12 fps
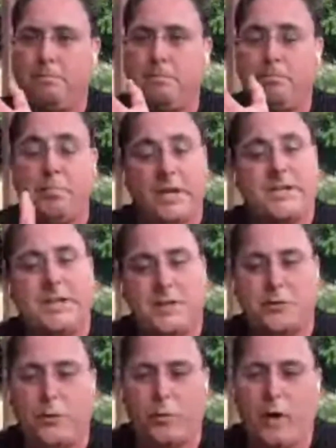
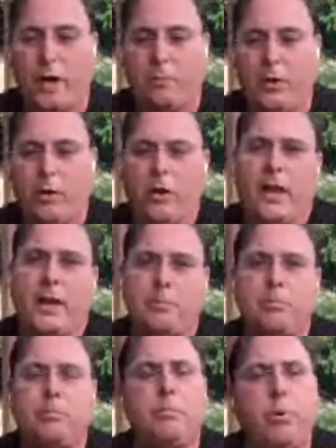business requirement or like
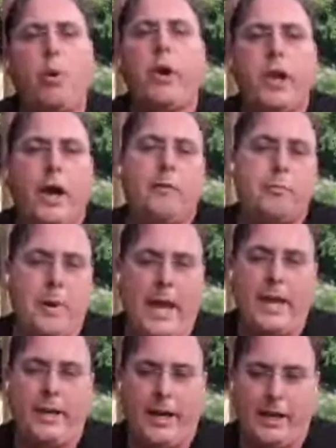point of
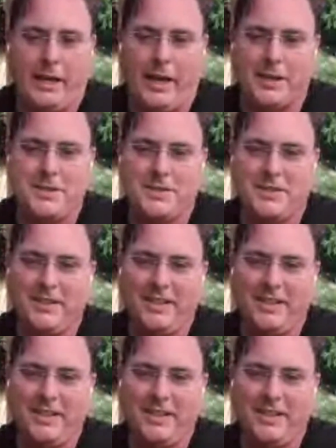pain, I guess,